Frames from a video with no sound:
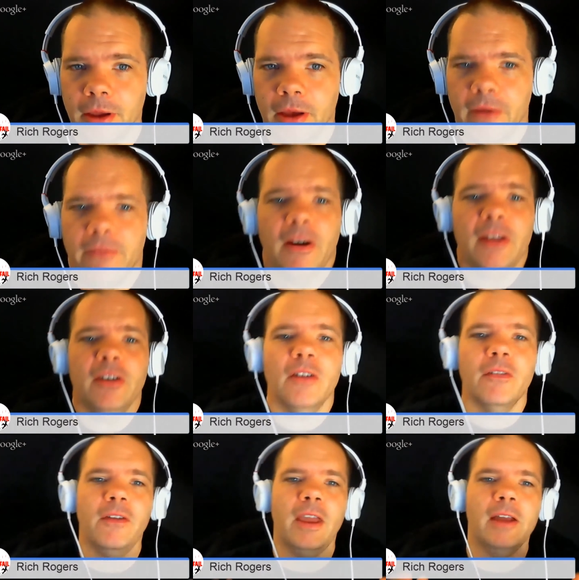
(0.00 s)
Fund or
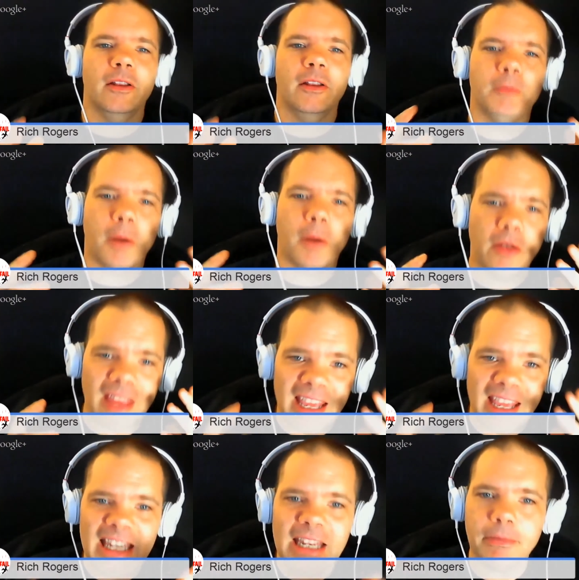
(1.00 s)
Fail is part of the
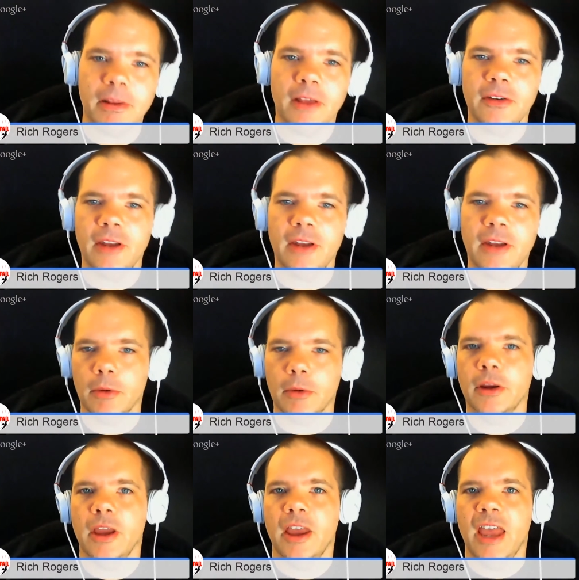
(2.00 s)
Indie Plus network